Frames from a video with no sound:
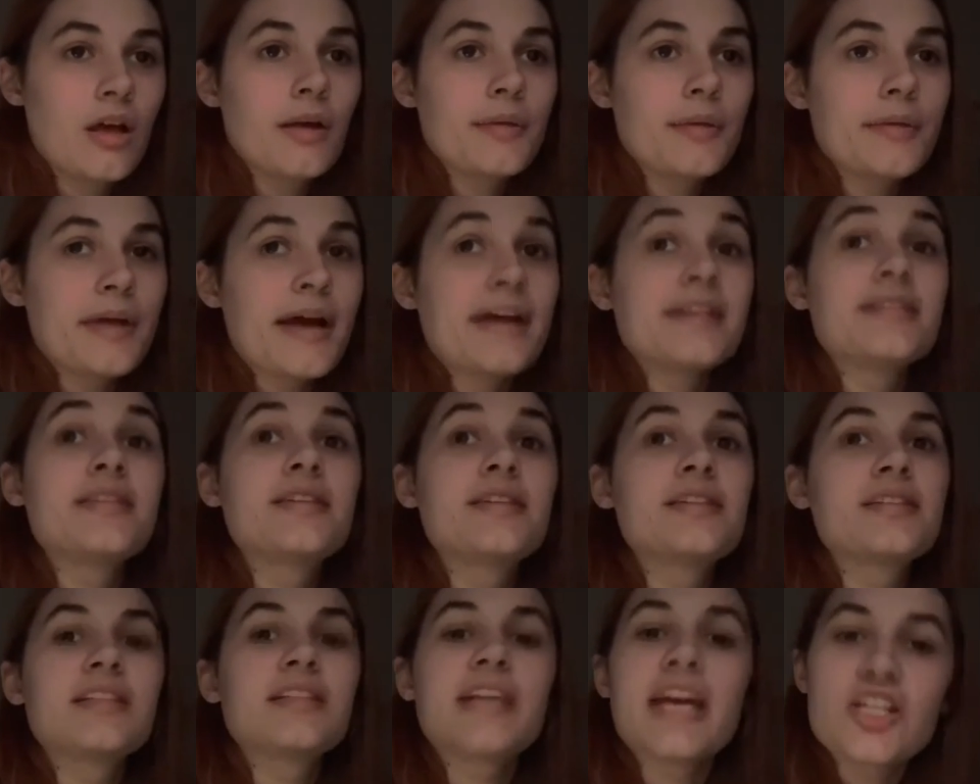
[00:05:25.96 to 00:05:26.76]
a
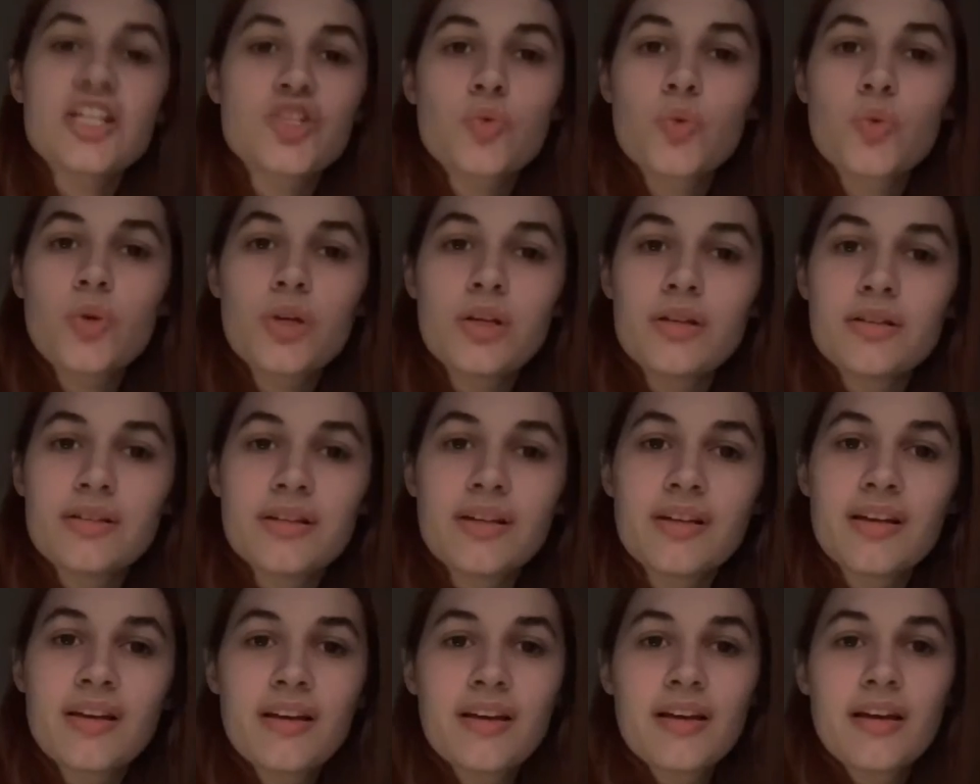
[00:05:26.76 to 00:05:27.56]

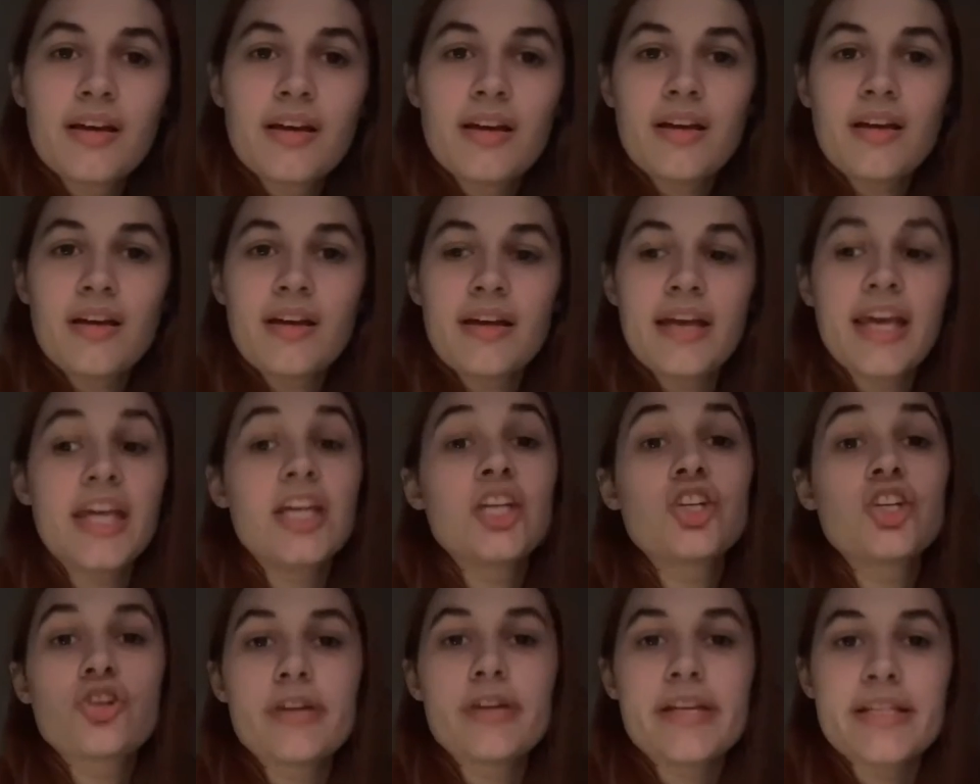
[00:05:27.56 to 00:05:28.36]
scheduled
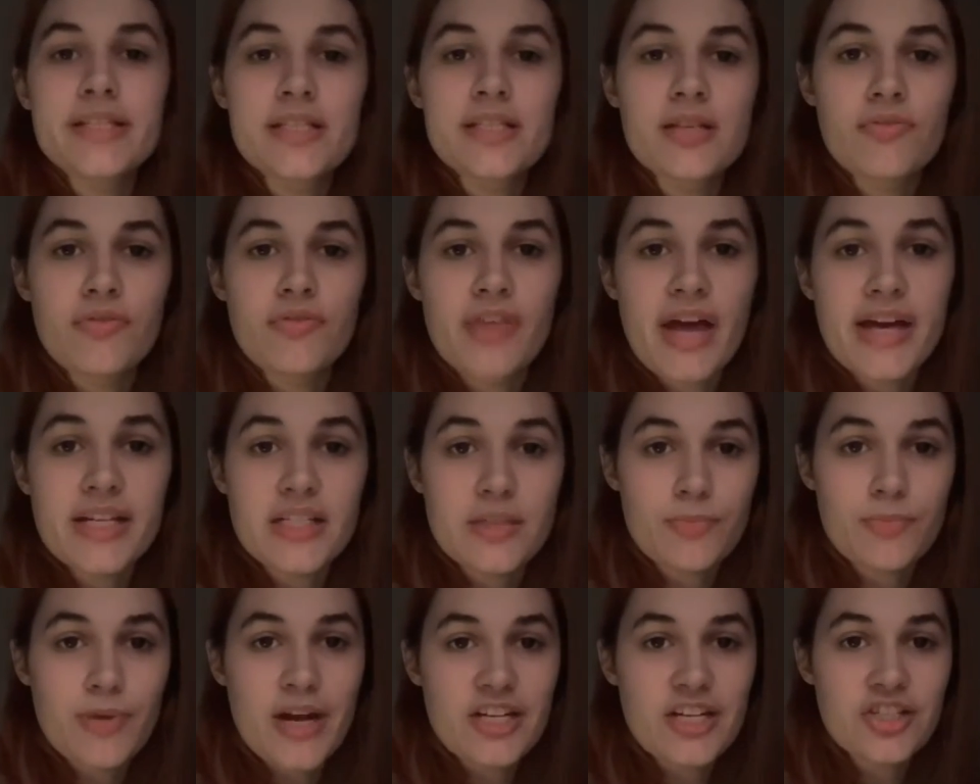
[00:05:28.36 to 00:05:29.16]
increase of that
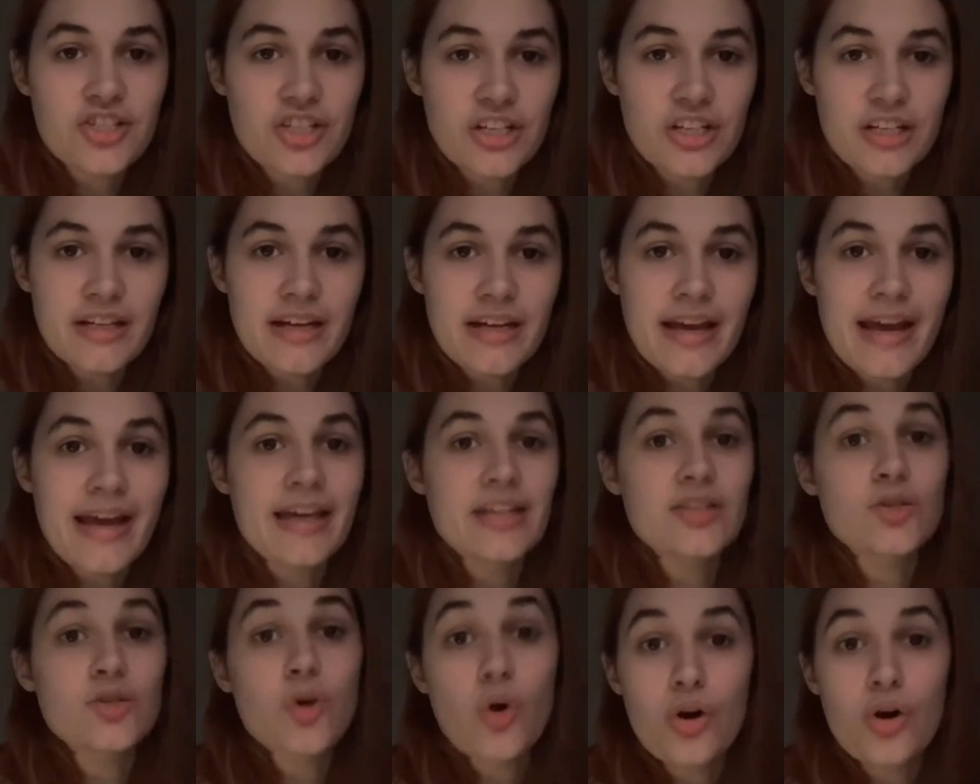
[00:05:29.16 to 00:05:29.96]
depression
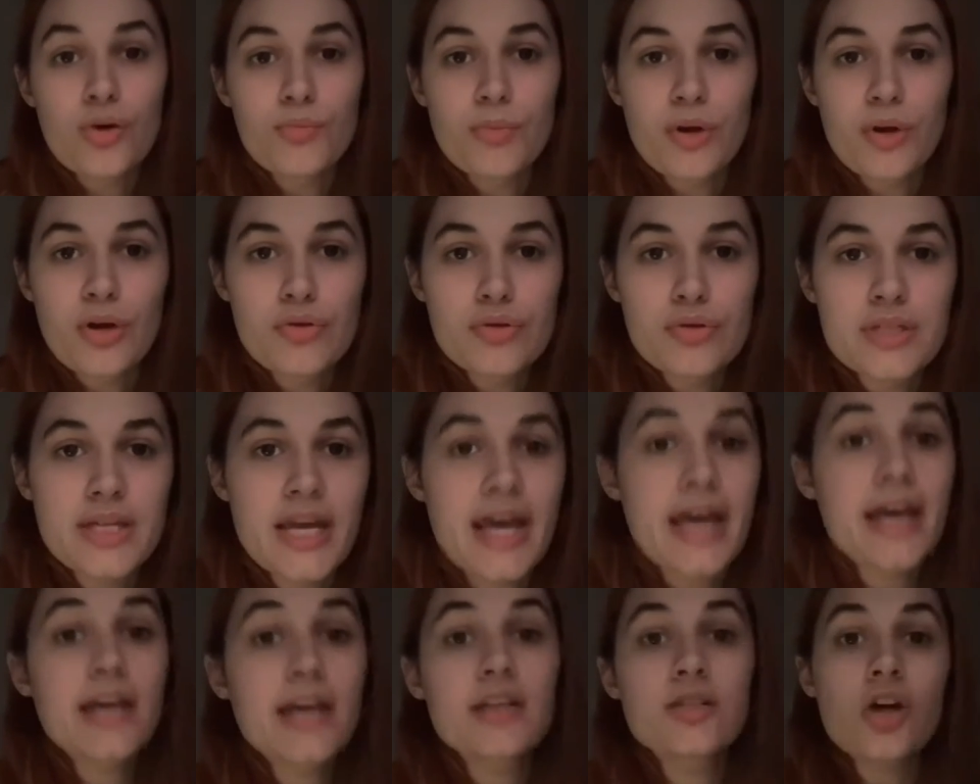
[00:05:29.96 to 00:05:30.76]
and hormones
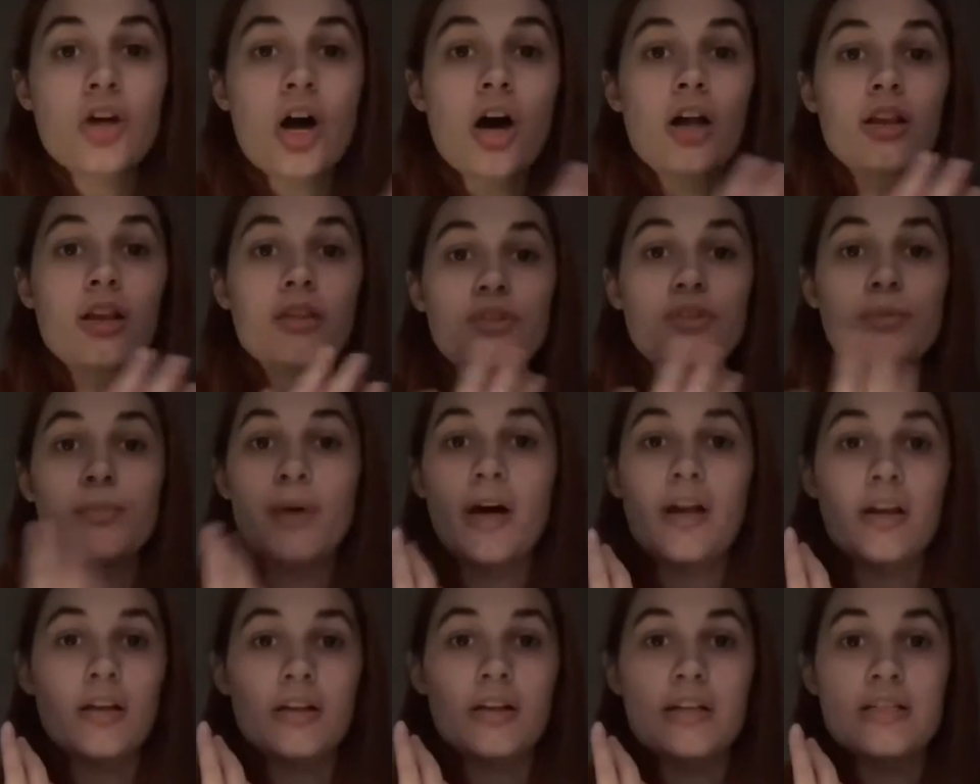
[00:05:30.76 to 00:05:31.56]
and all of the
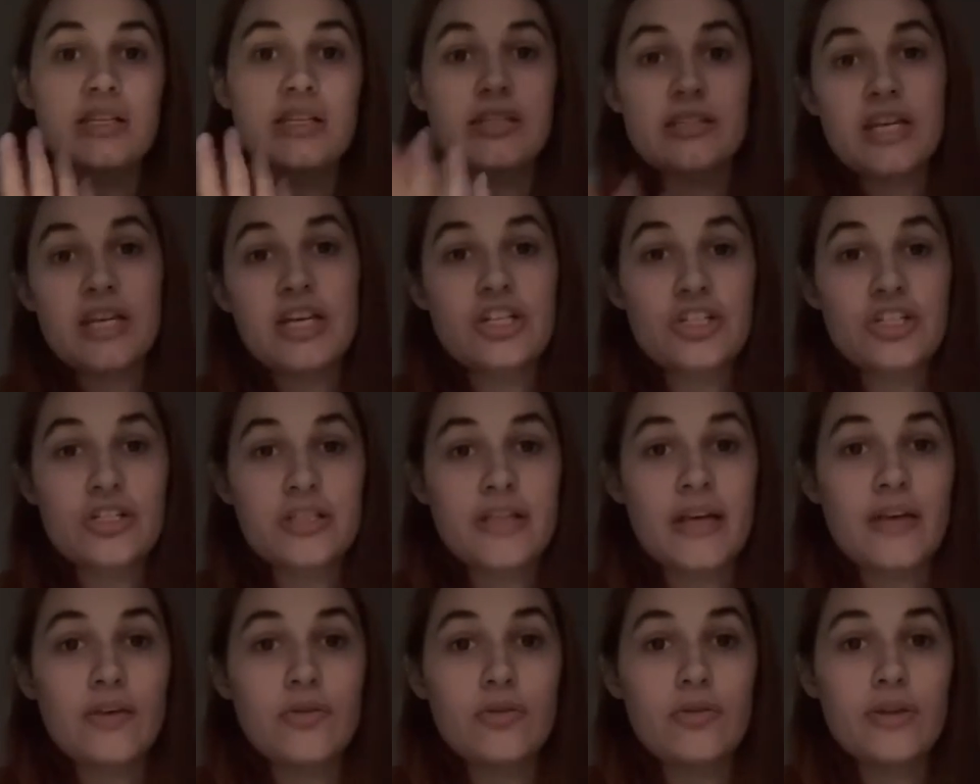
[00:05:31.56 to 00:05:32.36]
bodily sensations
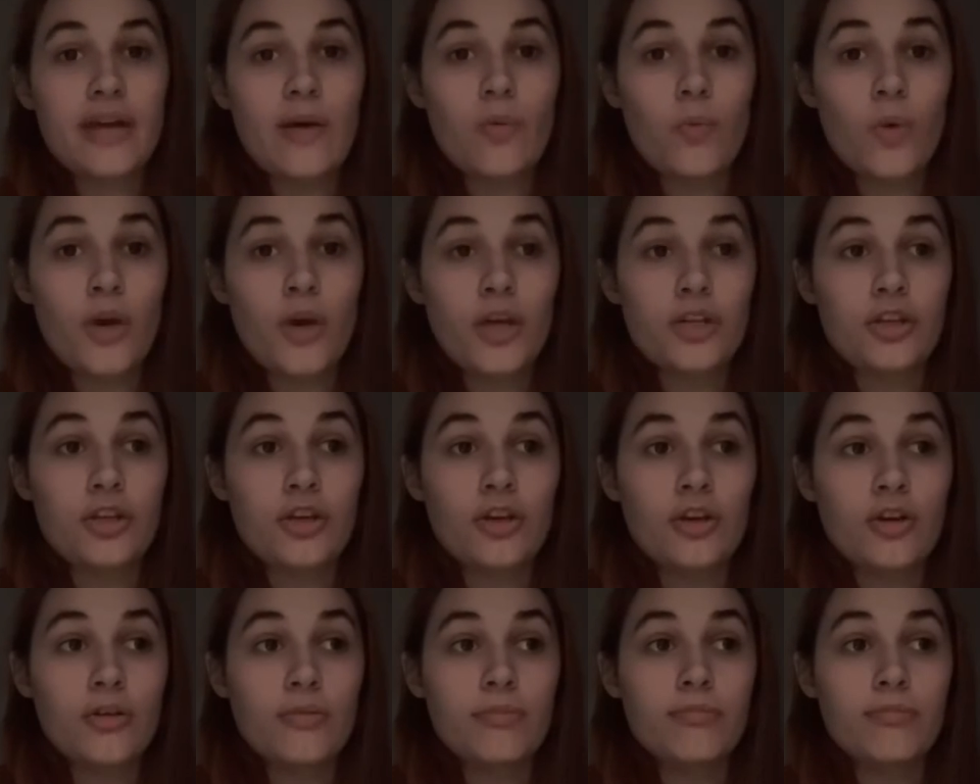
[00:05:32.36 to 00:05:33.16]
that you get when
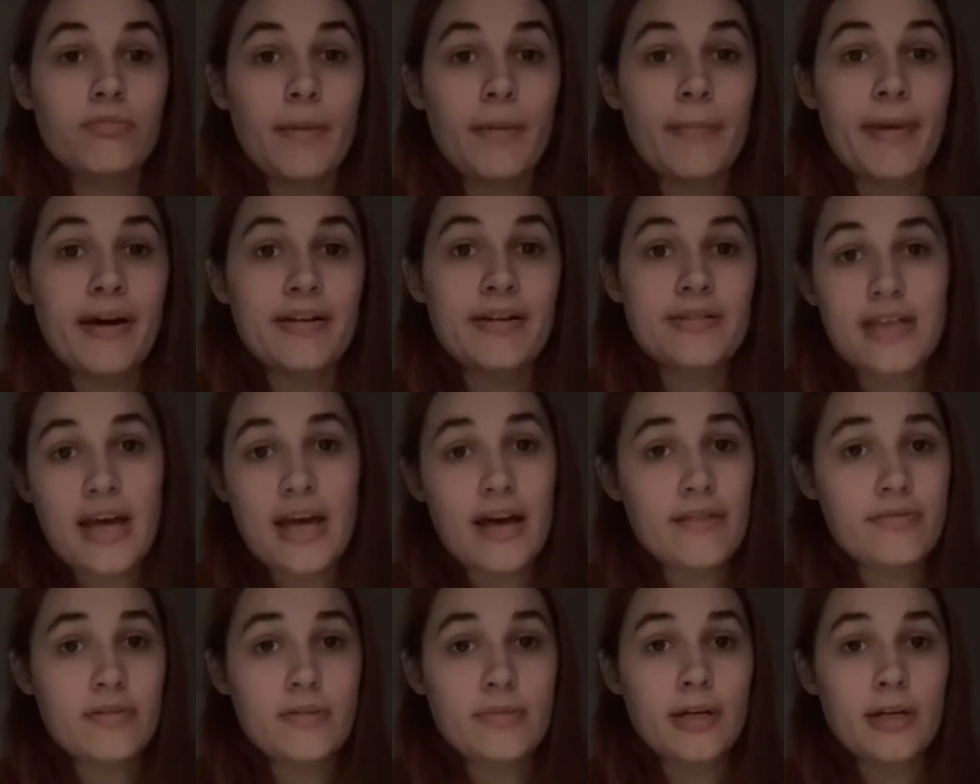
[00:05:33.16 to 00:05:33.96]
you're about to
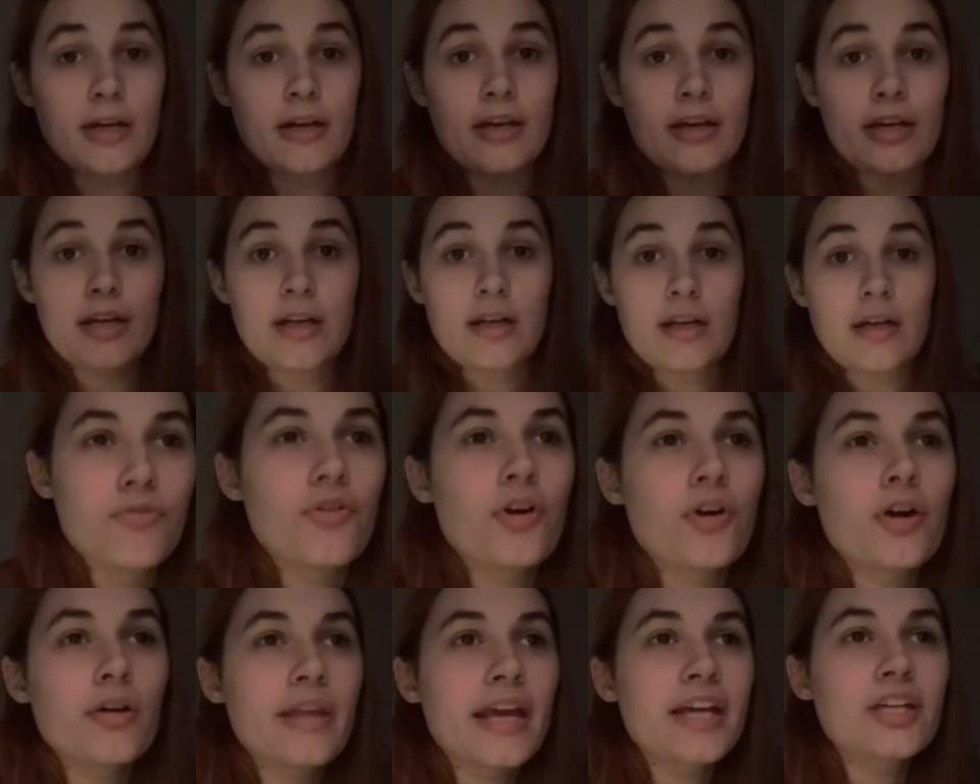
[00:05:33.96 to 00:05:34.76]
have your period
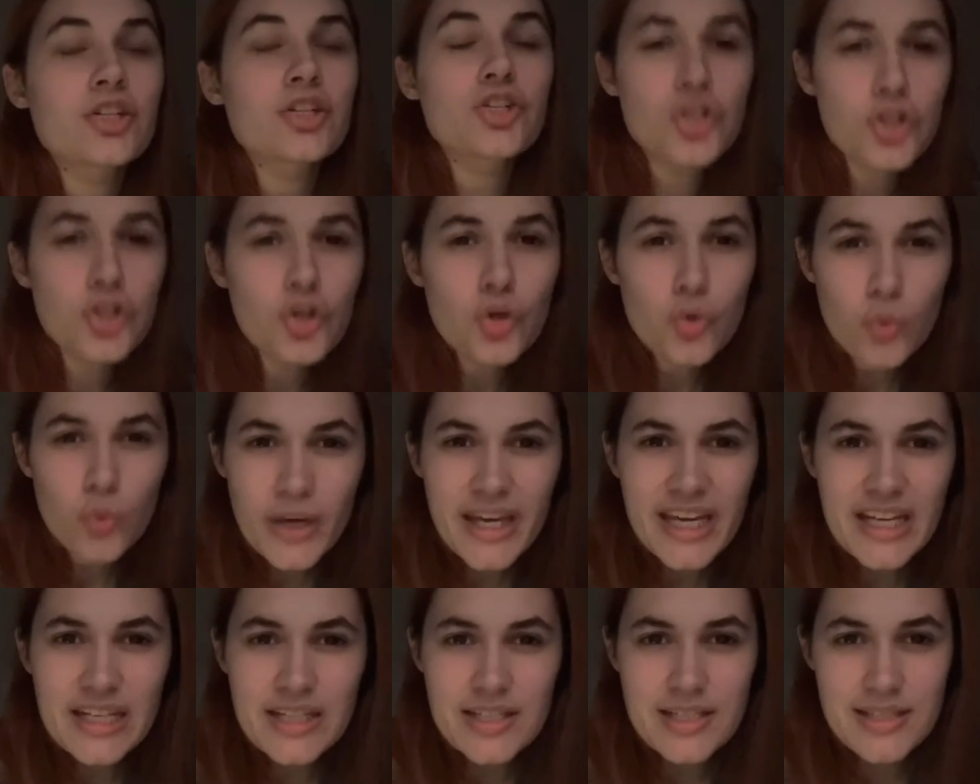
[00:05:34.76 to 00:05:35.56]
for like 2
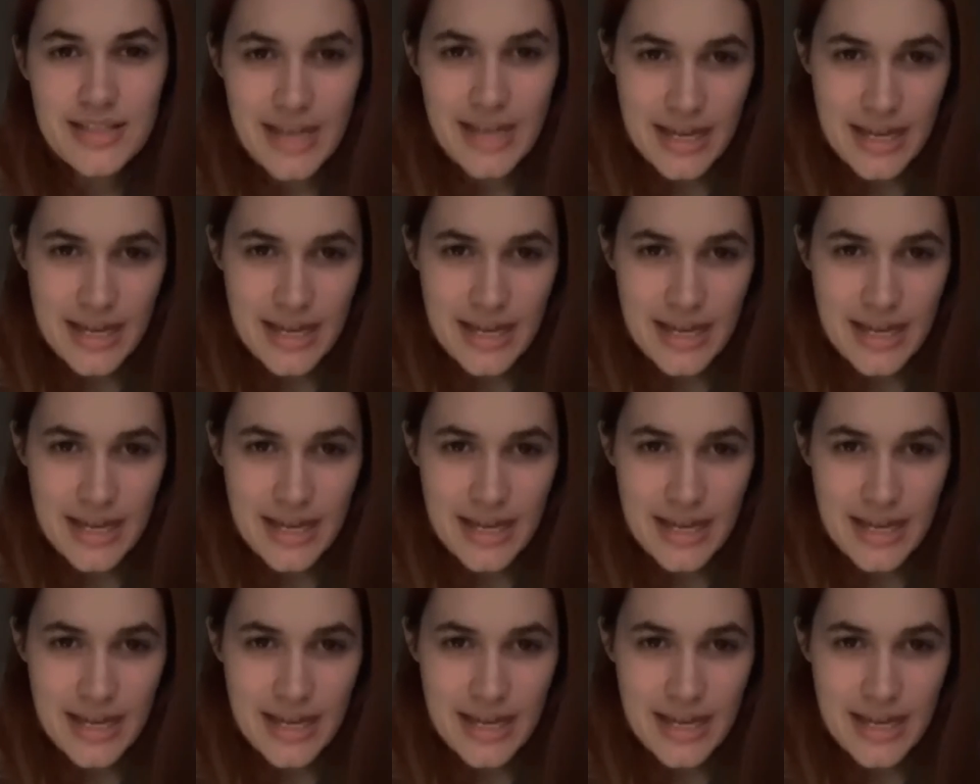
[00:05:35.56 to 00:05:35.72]
weeks.